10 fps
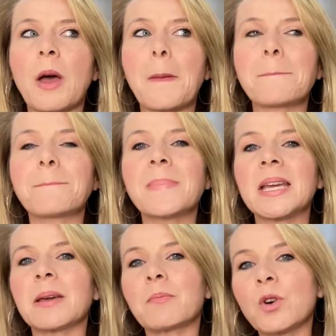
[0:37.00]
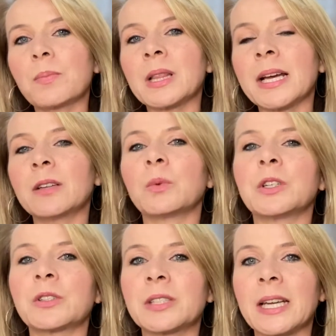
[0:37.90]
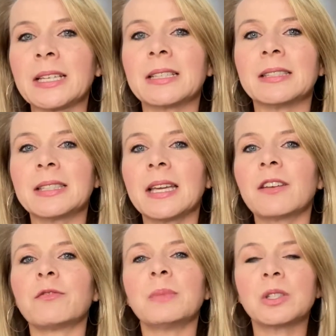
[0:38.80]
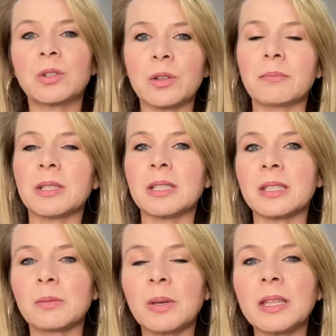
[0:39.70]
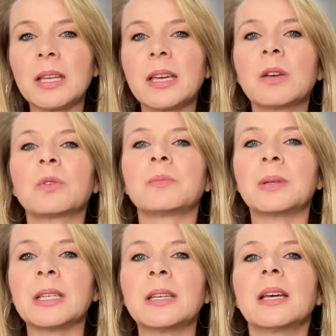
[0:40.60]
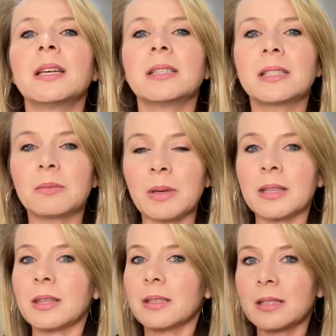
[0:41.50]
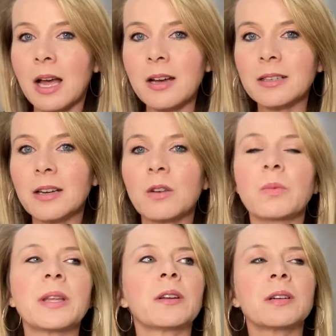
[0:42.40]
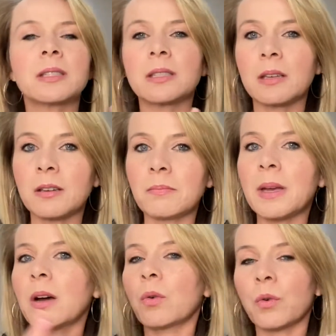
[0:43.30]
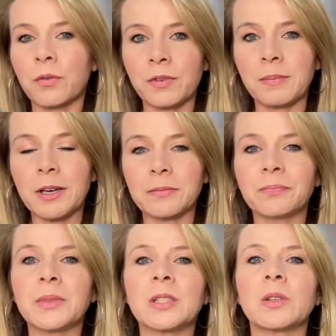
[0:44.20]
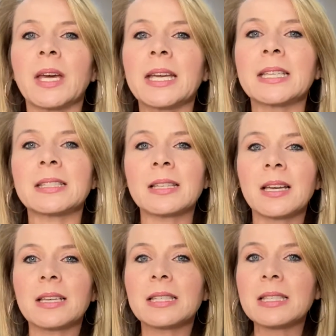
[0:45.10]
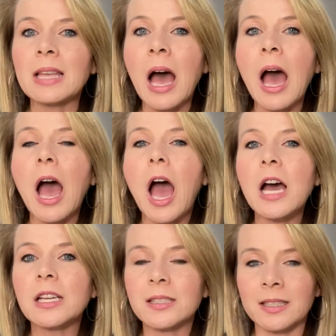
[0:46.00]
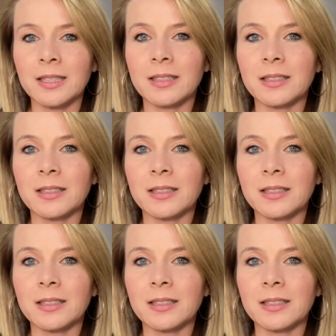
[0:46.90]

make it more polite what you're saying. Instead of Mr. and Mrs. Smith, it would be Smith-san, whether it's the male or female. So that is sa-san.